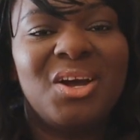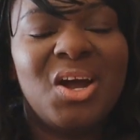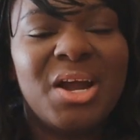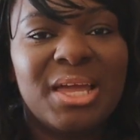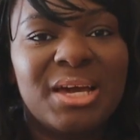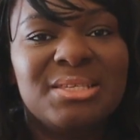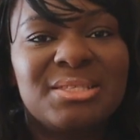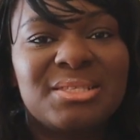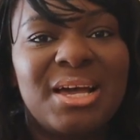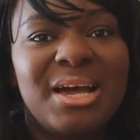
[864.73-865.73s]
Alright
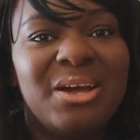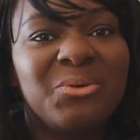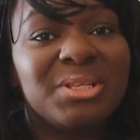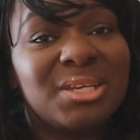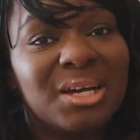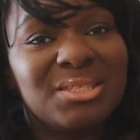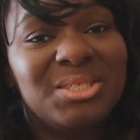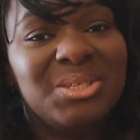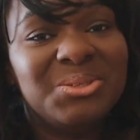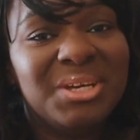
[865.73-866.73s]
guys, I will talk
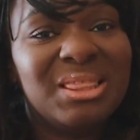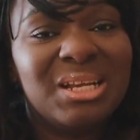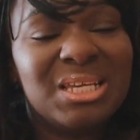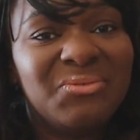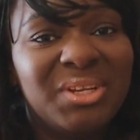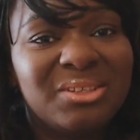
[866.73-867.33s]
to you in the next